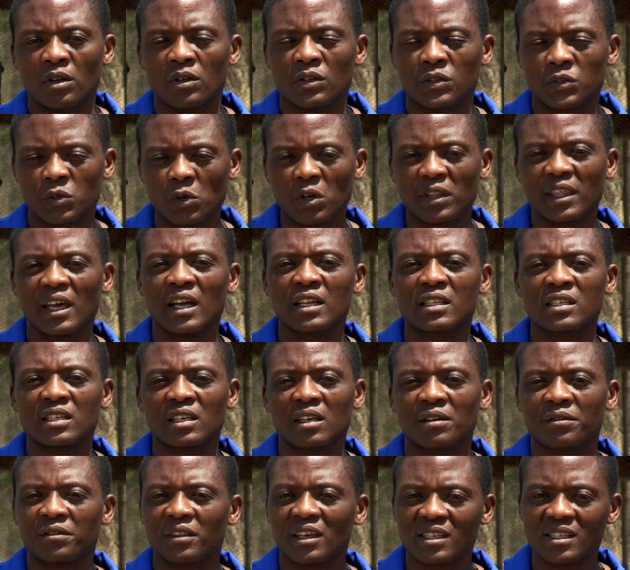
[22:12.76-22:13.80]
so that
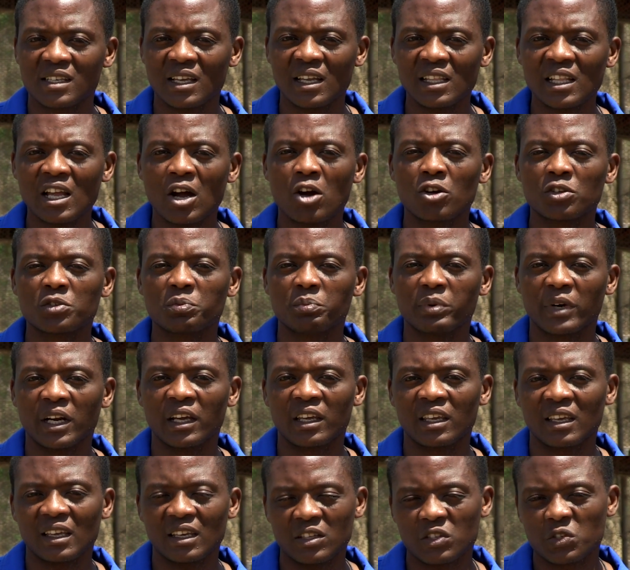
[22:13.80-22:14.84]
if there's any
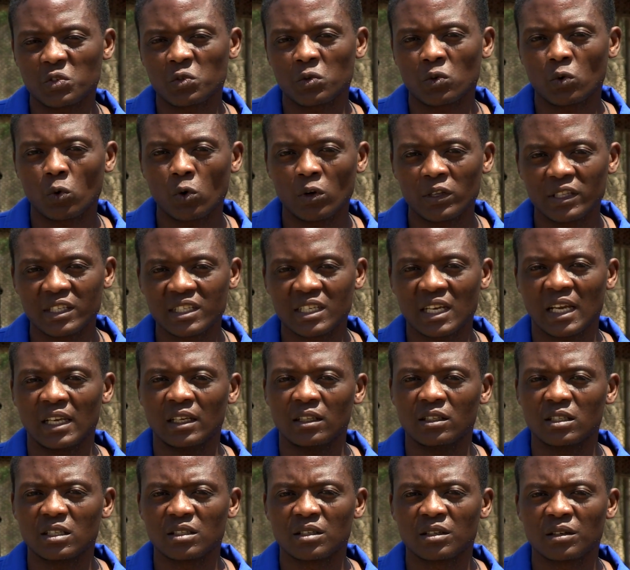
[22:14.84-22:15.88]
outbreak, it's
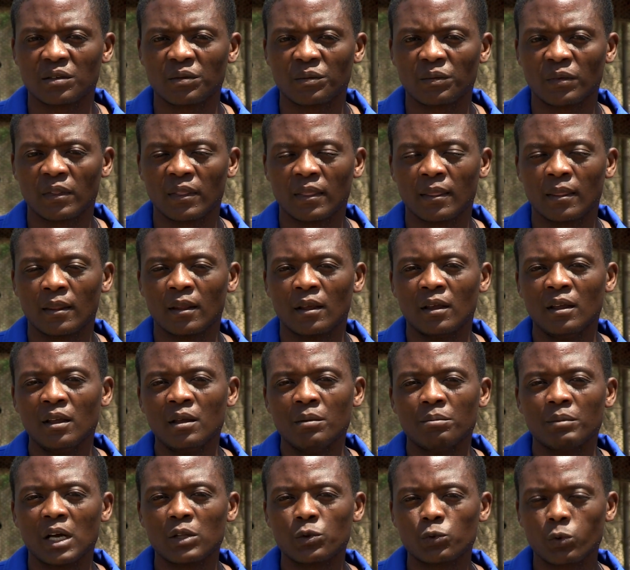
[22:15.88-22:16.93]
contained.
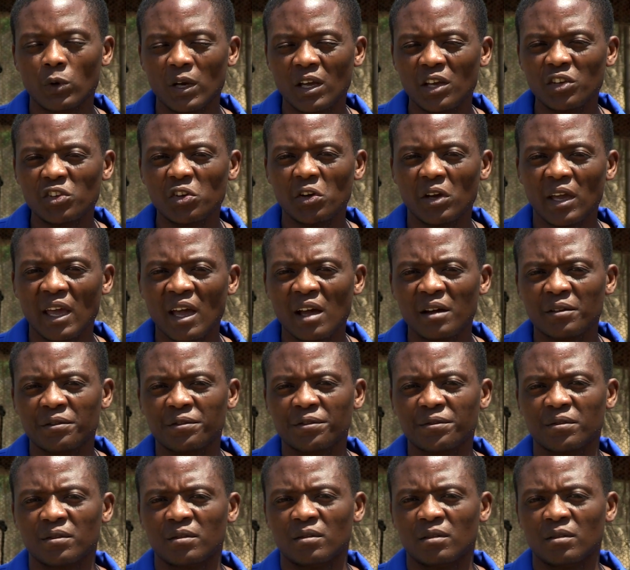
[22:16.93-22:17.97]
But where you have